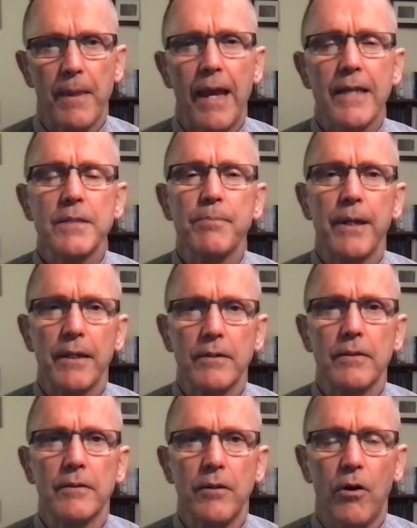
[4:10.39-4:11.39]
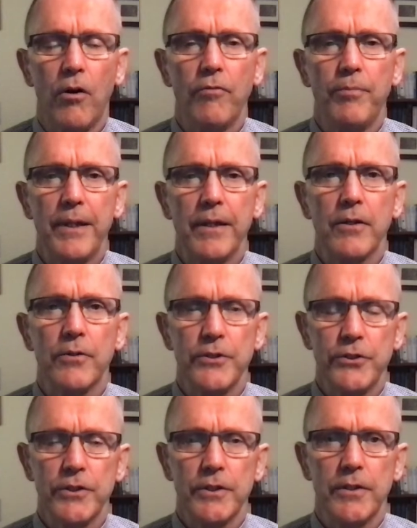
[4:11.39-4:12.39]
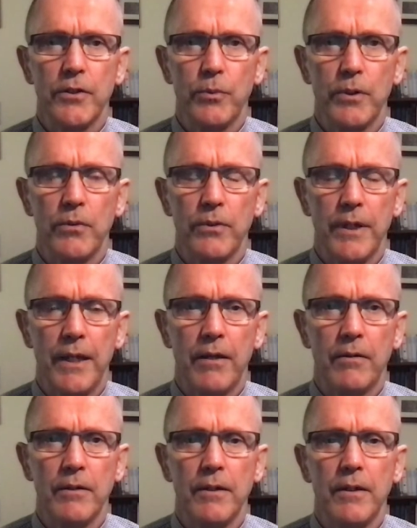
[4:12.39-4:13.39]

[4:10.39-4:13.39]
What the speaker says: aspect of being a Christian in the world now.